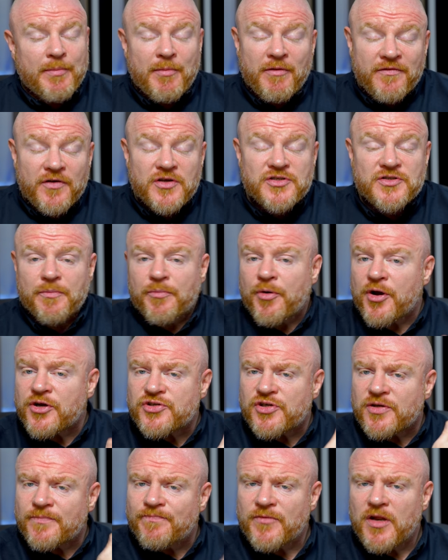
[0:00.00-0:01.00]
Then my first
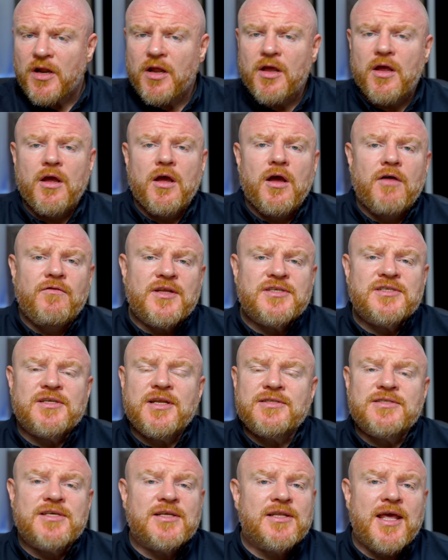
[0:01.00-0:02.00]
impression
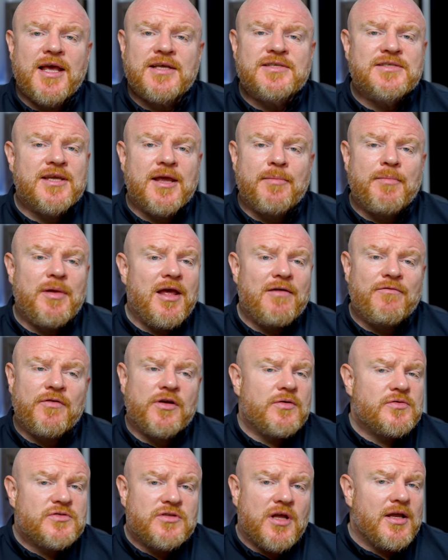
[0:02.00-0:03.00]
listening to the SCM11,
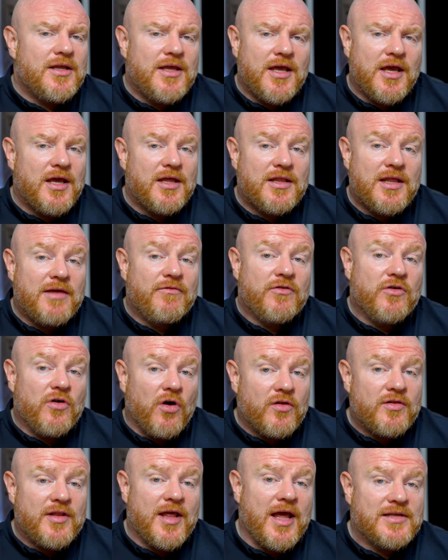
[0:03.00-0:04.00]
it was like, yeah, they've
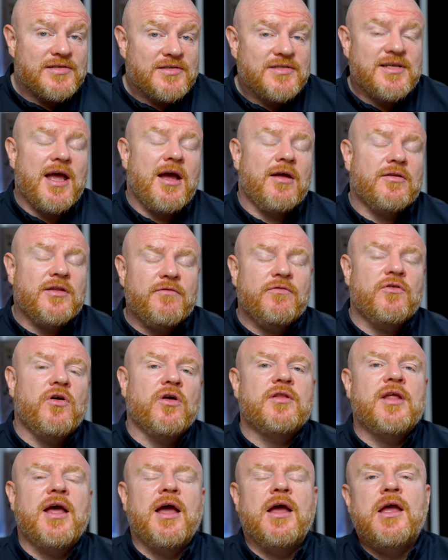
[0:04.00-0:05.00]
got that sound, they've
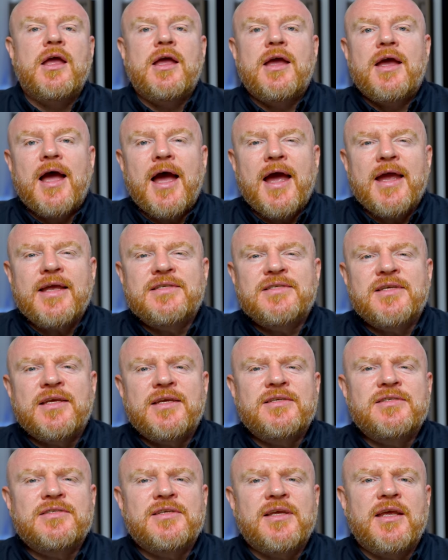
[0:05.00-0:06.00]
got that
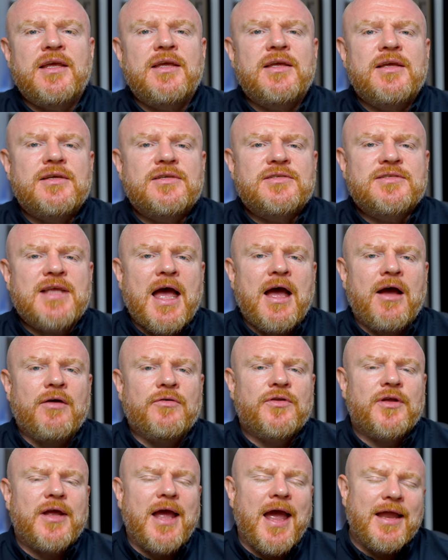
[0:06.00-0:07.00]
ATC
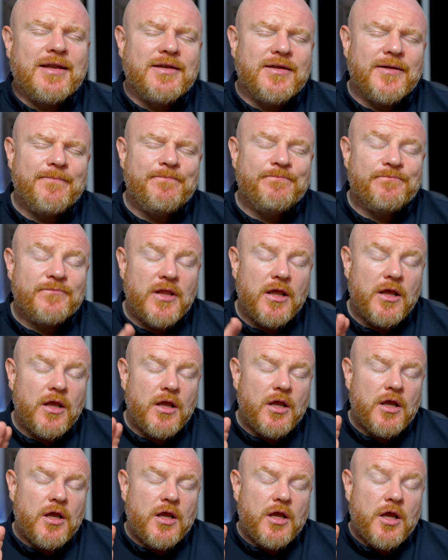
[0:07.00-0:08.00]
sound. And
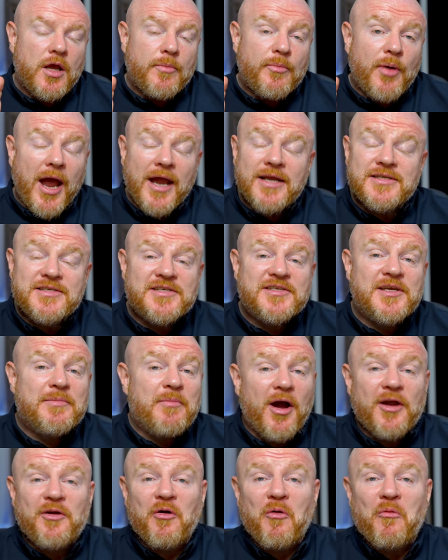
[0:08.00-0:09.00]
ATC
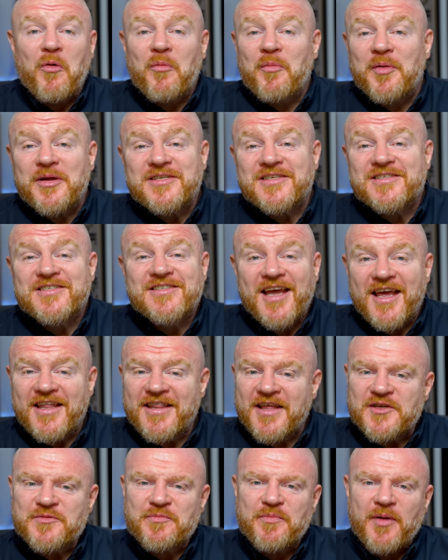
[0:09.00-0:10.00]
might not want me to say
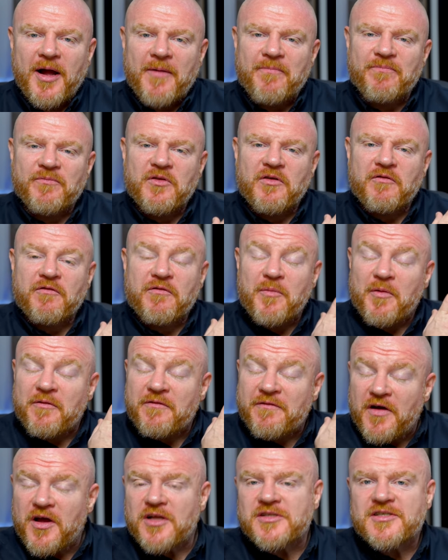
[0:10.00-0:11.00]
this, but from a
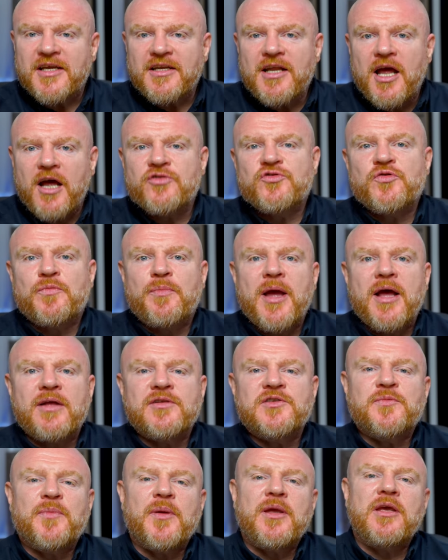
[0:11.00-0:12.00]
£1,300
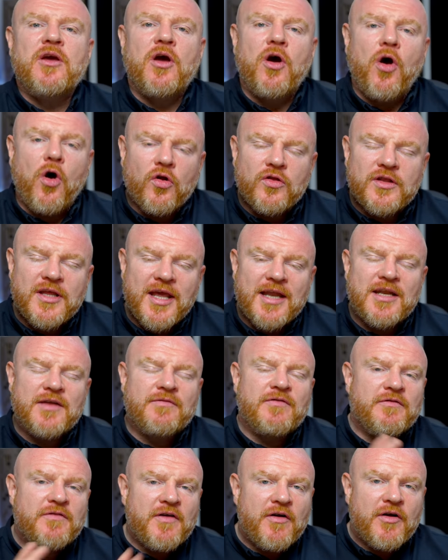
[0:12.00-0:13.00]
speaker on the end
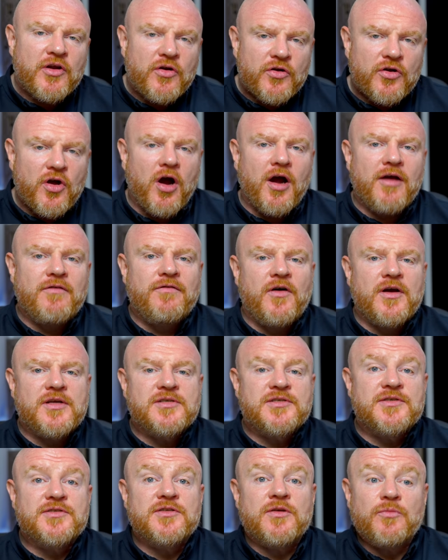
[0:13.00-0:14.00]
of a very good hi fi
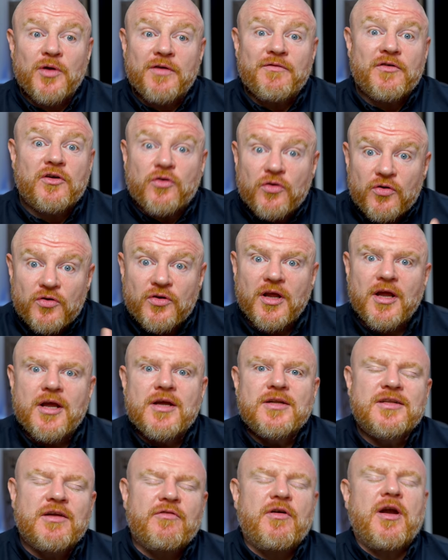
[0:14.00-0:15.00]
system with a good
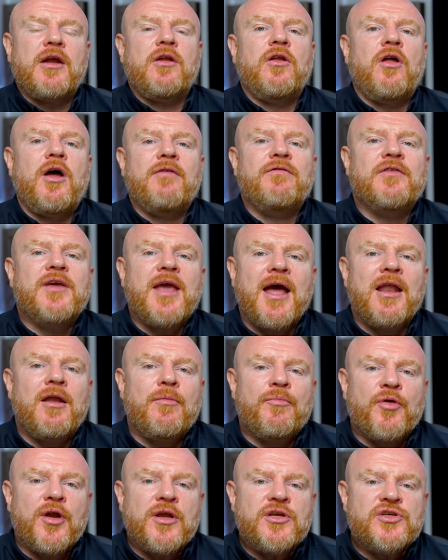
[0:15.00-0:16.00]
Dirac Live
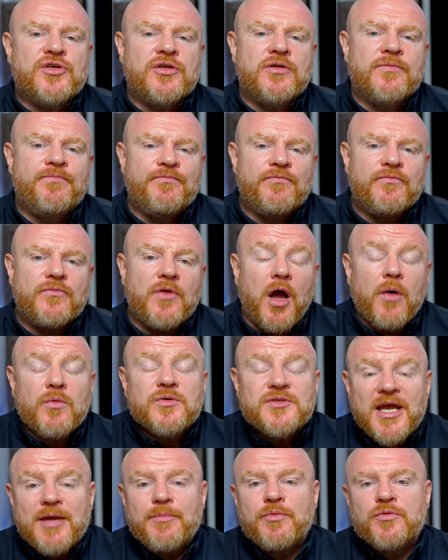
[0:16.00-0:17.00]
calibration. I
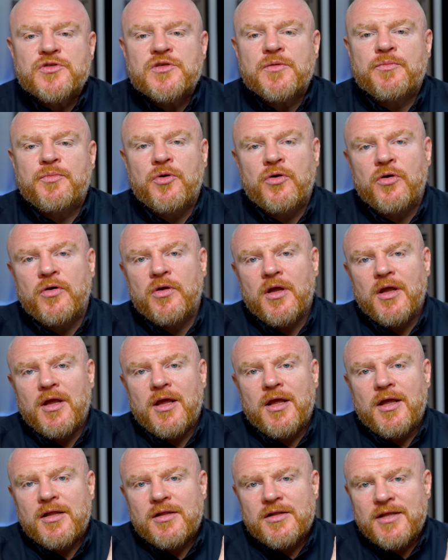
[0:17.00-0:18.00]
was able to put
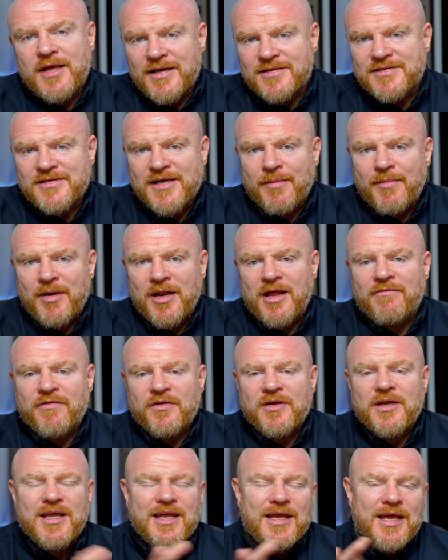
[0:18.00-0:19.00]
the
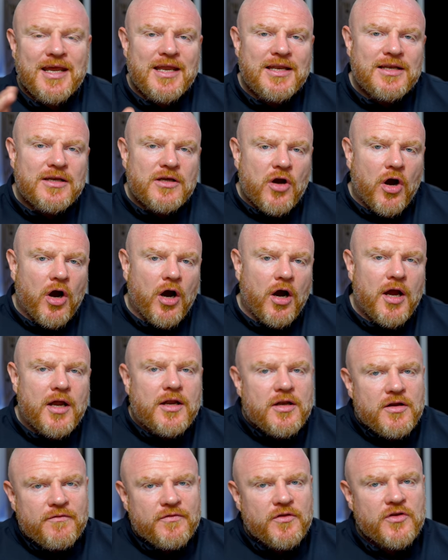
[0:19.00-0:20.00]
SCM11 in
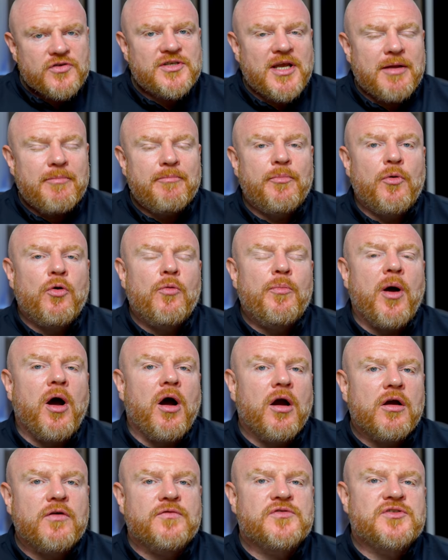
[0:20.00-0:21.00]
kind of the same
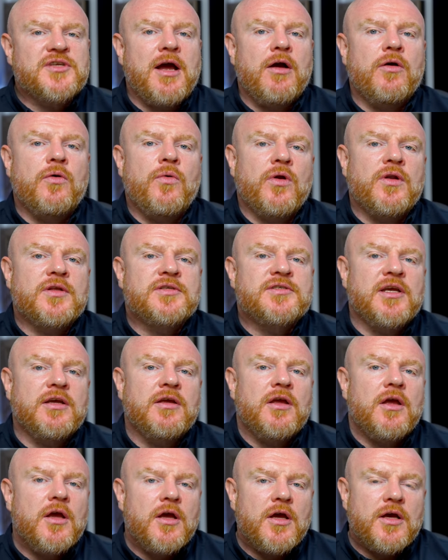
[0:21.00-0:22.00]
ballpark of sound quality
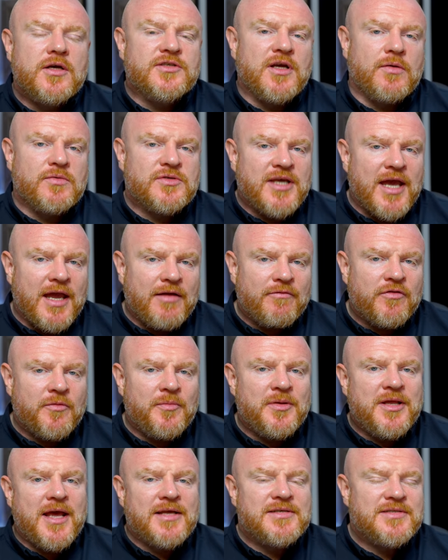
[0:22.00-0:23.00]
as I was getting from
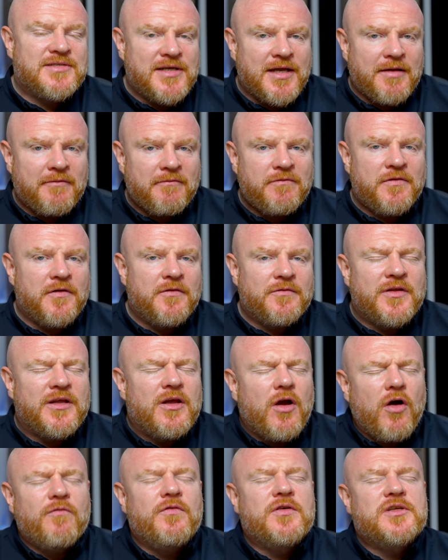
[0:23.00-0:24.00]
the SCM50.
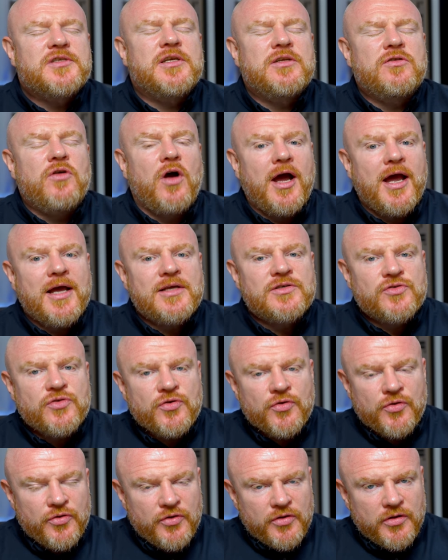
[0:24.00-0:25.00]
Obviously, not as
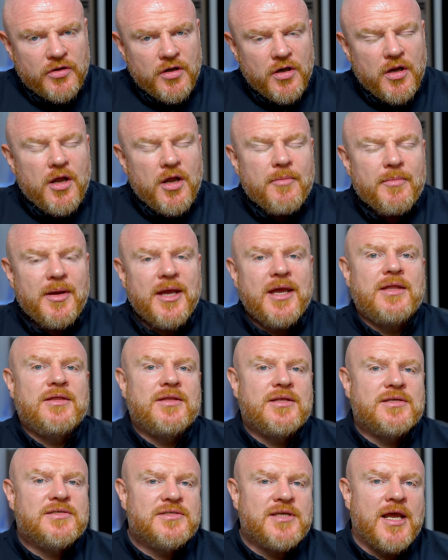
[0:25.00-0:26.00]
good, but in
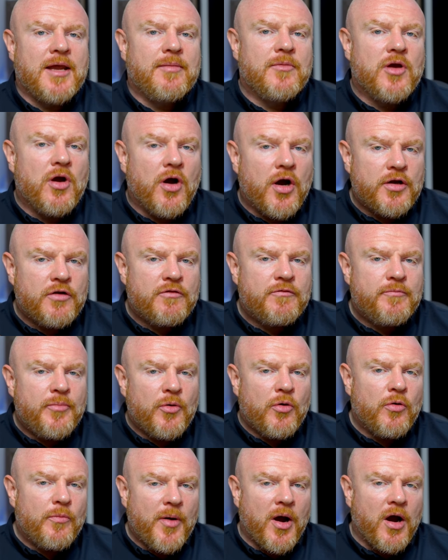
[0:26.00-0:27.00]
the same kind of
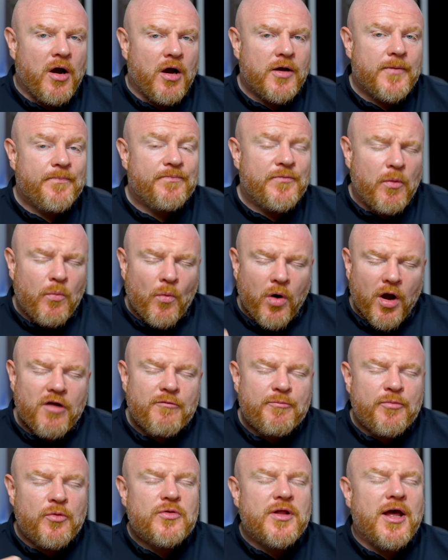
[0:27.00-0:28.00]
ballpark. And why
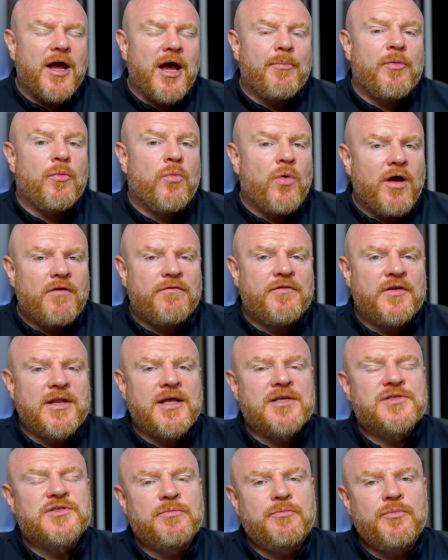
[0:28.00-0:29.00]
I've brought that up and why I think
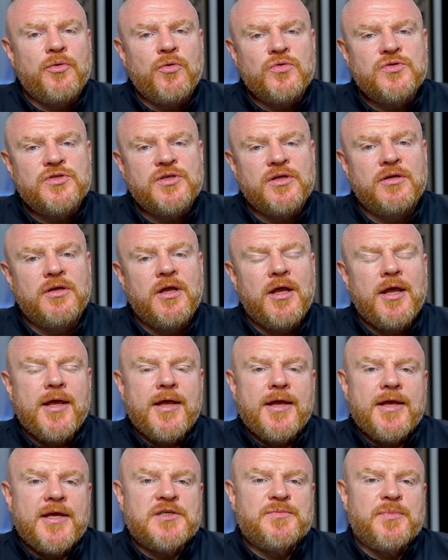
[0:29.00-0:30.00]
that's important
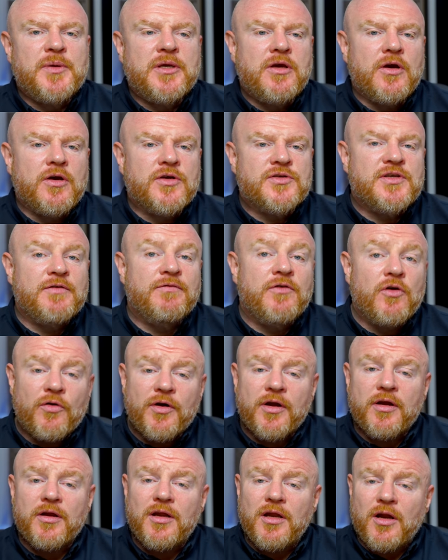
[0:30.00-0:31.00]
is because if
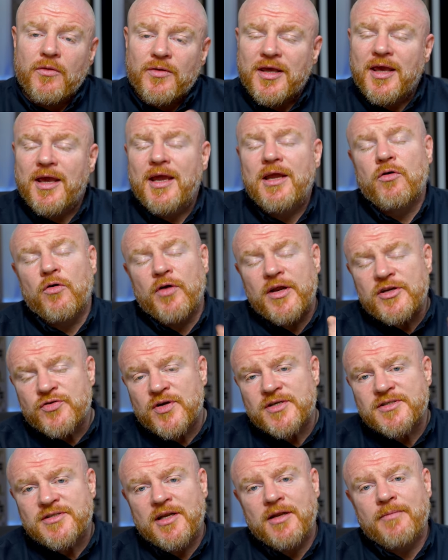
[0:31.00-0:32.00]
you're you know keen or
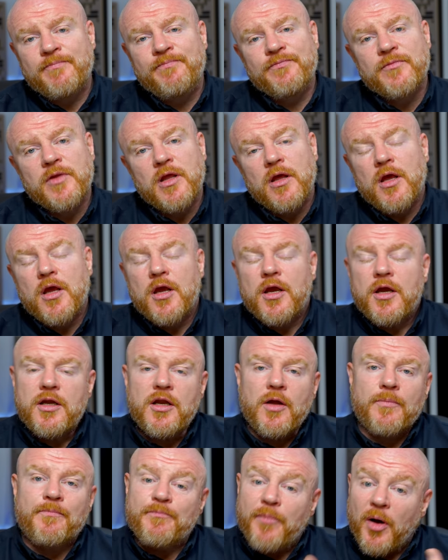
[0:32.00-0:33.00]
interested in
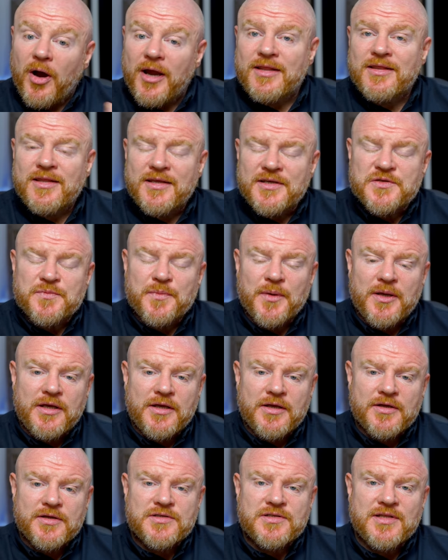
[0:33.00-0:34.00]
you know buying these
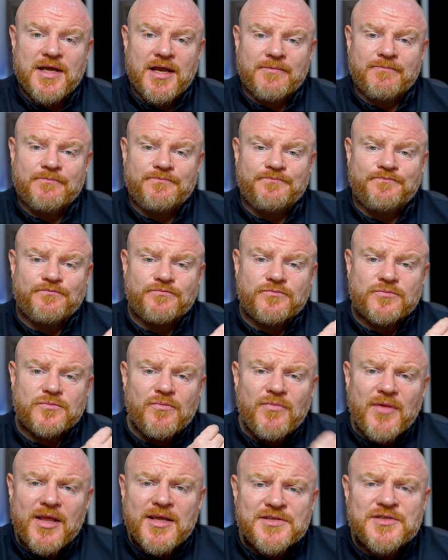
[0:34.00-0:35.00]
speakers, then
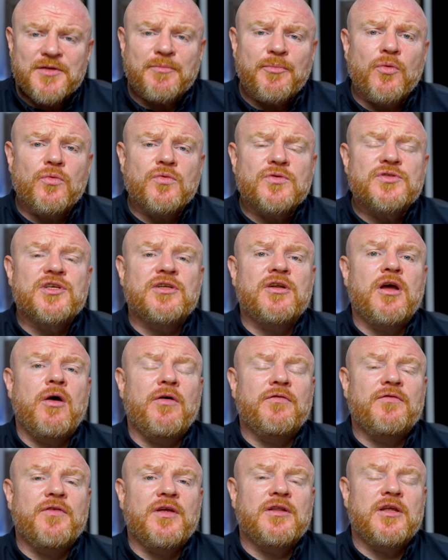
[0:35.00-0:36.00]
it's important to know
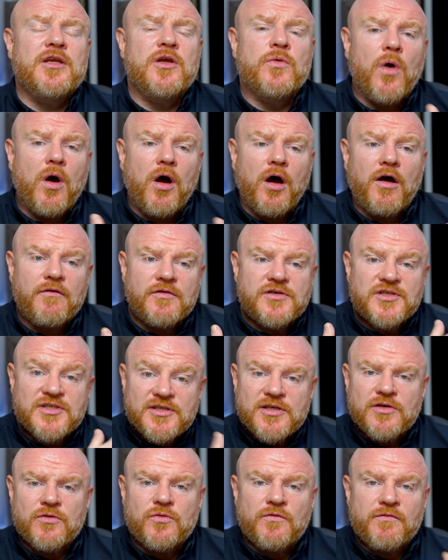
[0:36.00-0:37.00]
I think that you are
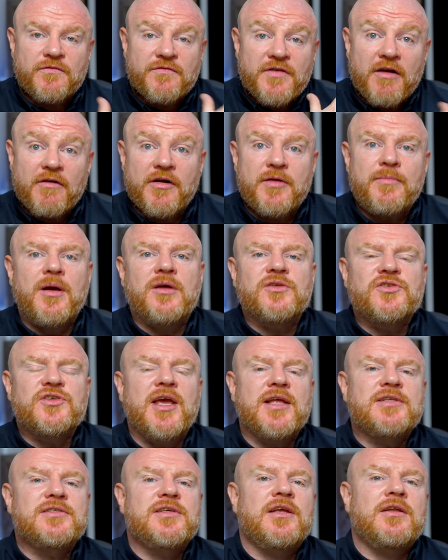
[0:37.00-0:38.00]
still very much
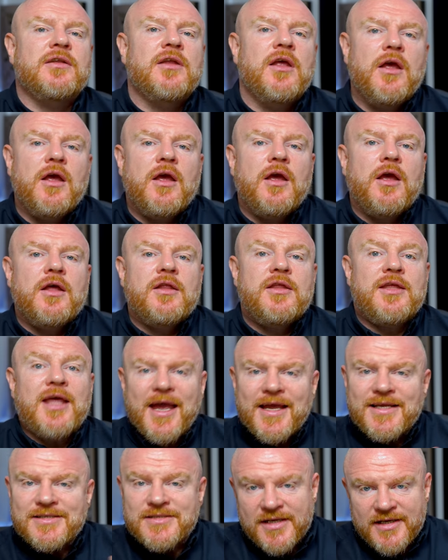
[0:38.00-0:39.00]
getting the
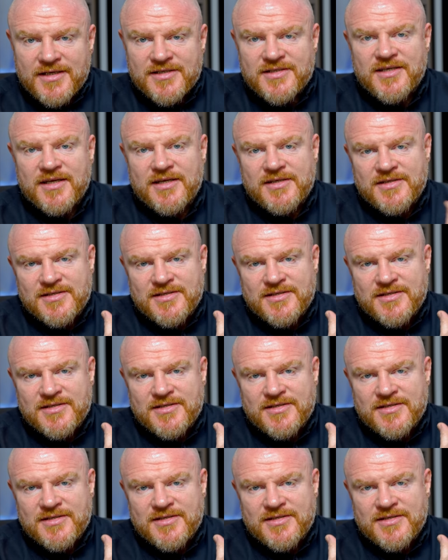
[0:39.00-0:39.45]
ATC